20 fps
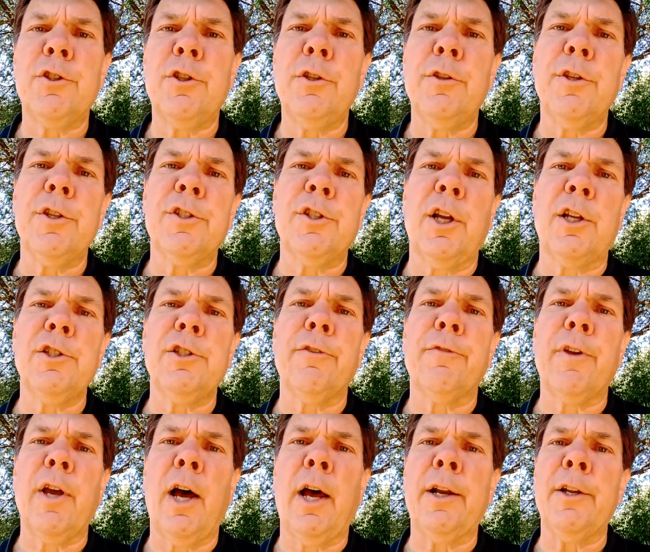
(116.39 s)
to the sons
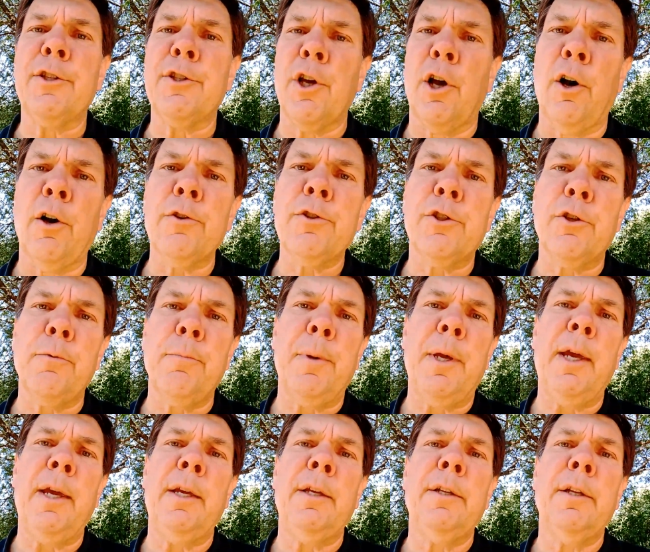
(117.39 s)
of God is also
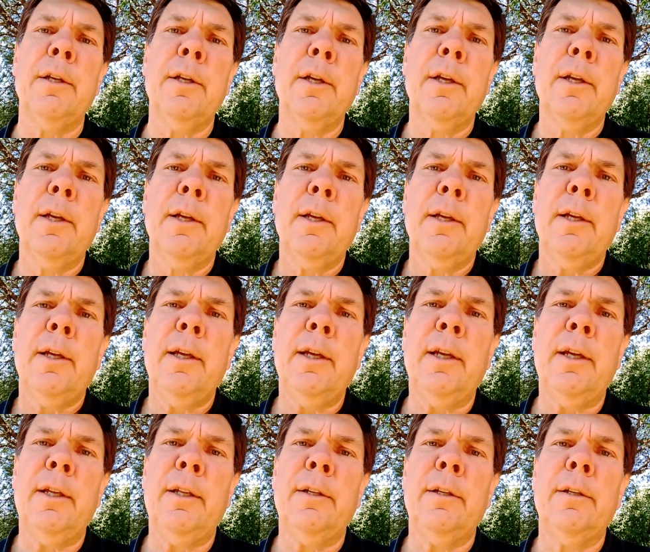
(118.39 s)
made
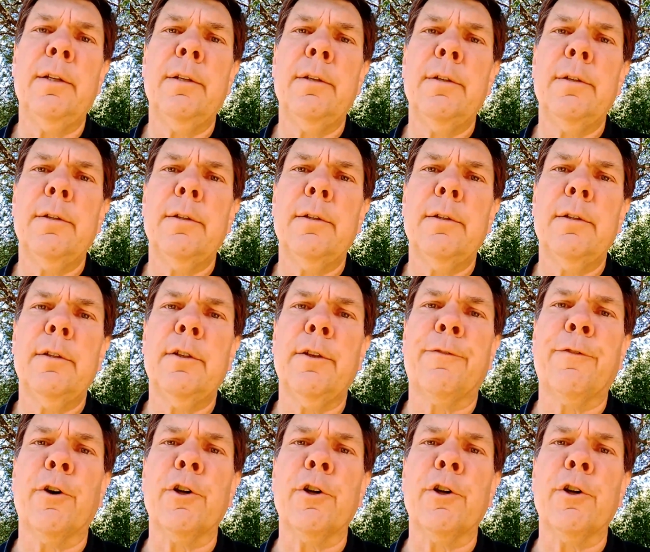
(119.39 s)
in the